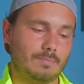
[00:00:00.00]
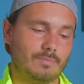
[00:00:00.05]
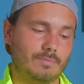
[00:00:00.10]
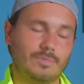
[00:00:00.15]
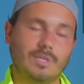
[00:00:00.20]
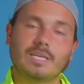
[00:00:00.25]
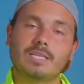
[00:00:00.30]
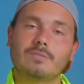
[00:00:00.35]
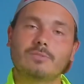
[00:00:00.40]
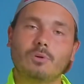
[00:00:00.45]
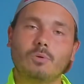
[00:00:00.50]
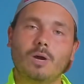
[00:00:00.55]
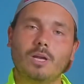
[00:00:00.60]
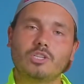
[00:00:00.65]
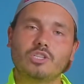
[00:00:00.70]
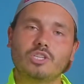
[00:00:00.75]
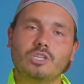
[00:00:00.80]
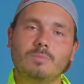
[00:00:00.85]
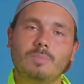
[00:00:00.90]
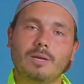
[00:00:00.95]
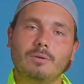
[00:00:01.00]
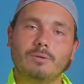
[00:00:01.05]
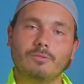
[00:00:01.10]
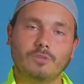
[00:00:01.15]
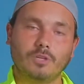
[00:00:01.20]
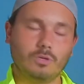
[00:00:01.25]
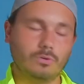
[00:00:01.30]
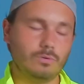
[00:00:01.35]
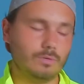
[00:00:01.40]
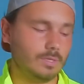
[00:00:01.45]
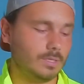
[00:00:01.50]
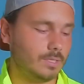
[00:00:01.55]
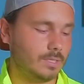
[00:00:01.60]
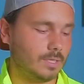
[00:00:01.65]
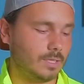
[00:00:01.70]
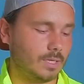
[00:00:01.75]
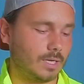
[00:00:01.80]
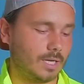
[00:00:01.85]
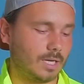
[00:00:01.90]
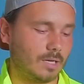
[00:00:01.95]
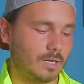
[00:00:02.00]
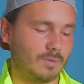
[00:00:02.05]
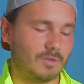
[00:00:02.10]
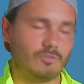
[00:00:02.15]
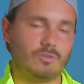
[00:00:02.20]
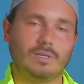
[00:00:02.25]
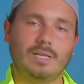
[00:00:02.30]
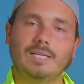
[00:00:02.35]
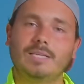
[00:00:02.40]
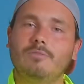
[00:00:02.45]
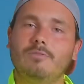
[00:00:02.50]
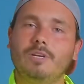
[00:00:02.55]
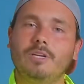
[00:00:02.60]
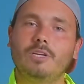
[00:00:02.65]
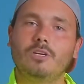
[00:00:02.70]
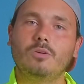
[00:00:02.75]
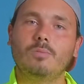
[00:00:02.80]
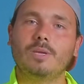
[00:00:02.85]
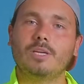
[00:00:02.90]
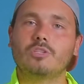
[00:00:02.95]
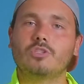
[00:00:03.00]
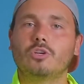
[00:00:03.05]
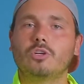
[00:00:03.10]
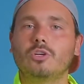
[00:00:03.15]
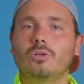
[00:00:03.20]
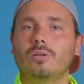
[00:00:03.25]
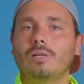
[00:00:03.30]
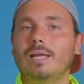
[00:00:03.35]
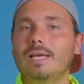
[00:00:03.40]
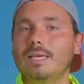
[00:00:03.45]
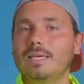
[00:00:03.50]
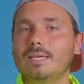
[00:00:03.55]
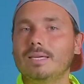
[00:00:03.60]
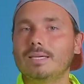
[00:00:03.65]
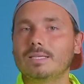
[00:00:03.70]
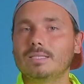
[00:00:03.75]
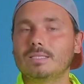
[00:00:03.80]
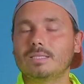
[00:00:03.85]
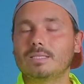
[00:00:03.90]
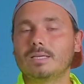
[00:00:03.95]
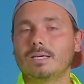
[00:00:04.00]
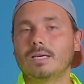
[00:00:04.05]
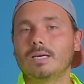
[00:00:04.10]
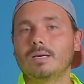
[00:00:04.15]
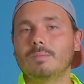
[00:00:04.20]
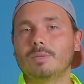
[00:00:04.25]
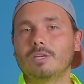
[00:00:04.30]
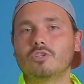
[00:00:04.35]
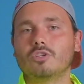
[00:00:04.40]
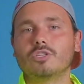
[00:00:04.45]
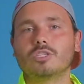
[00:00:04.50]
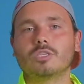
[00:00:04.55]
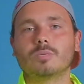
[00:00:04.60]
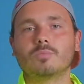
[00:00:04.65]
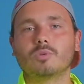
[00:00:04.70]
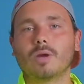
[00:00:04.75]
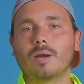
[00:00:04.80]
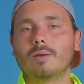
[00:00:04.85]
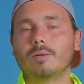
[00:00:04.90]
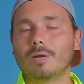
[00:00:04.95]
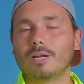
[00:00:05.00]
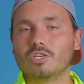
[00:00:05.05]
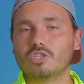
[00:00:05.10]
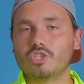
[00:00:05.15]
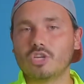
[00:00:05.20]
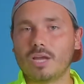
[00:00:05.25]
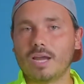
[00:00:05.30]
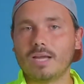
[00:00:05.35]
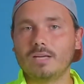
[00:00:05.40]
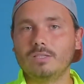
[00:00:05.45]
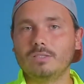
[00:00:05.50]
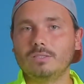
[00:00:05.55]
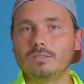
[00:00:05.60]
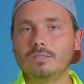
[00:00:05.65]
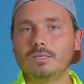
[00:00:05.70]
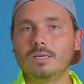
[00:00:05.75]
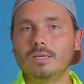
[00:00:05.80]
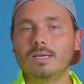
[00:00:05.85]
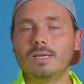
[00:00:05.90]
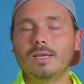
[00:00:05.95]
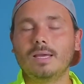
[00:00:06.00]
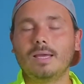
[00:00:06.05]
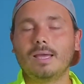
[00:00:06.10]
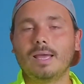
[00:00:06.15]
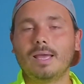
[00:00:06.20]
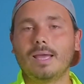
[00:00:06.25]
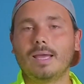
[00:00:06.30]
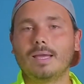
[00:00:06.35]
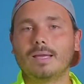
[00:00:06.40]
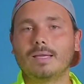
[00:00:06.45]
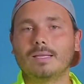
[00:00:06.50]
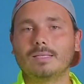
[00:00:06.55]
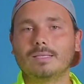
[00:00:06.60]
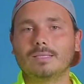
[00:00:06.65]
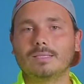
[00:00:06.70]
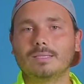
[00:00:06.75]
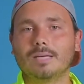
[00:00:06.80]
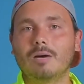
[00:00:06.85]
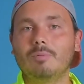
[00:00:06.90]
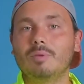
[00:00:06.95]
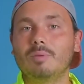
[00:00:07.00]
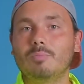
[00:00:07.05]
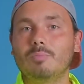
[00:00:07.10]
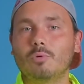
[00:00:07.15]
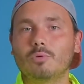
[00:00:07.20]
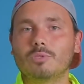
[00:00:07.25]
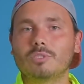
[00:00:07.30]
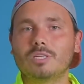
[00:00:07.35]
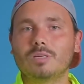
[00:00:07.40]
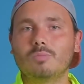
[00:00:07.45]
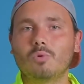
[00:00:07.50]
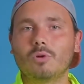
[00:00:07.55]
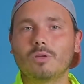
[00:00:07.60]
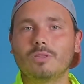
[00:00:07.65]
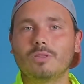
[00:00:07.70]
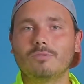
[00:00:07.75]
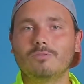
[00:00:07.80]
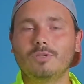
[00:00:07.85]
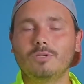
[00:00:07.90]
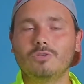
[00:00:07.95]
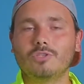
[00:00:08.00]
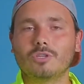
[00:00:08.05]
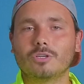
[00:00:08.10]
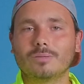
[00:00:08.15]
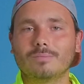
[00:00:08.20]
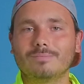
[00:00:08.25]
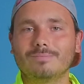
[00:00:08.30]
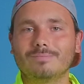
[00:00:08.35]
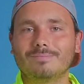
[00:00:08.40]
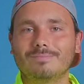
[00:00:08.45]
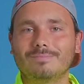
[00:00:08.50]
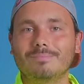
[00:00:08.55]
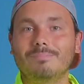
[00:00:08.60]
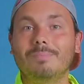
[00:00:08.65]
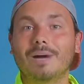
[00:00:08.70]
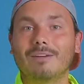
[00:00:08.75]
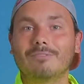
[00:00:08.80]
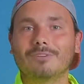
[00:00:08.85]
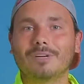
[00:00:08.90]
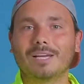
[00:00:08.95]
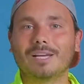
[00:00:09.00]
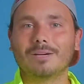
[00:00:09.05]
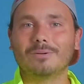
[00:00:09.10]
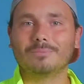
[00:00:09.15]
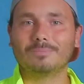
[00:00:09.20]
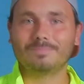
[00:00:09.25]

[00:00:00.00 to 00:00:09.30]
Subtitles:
Thanks for watching my review. If you liked the video, make sure you like it. Make sure you subscribe to my channel, and I'll be posting more in the future. Bye for now.